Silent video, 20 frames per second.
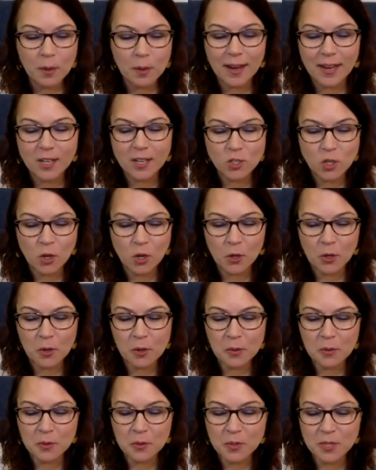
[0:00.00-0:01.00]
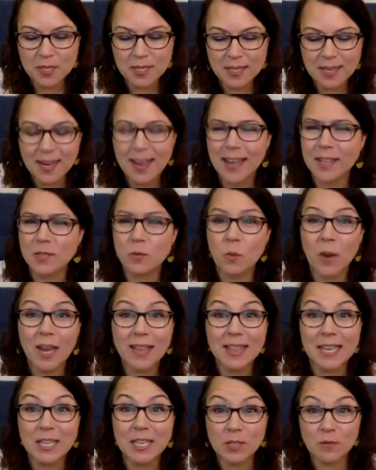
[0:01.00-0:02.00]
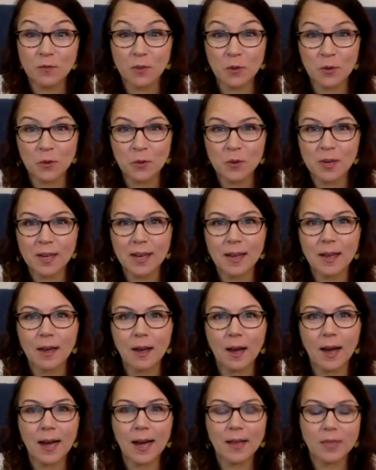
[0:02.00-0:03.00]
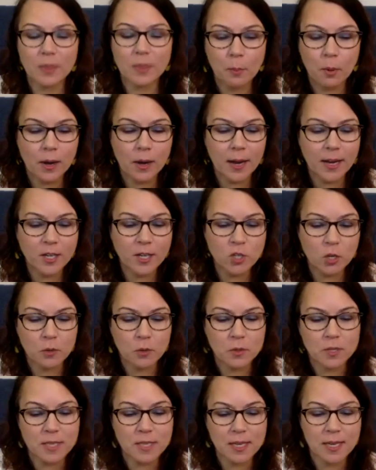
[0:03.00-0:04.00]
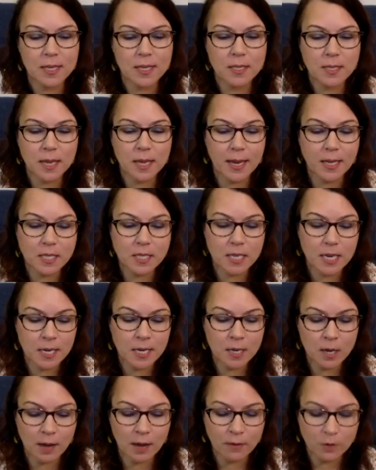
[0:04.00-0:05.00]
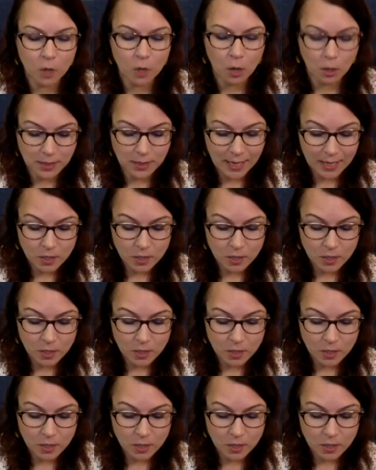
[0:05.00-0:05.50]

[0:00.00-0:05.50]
I chose has way less food. The book I chose is a teen novel called Let It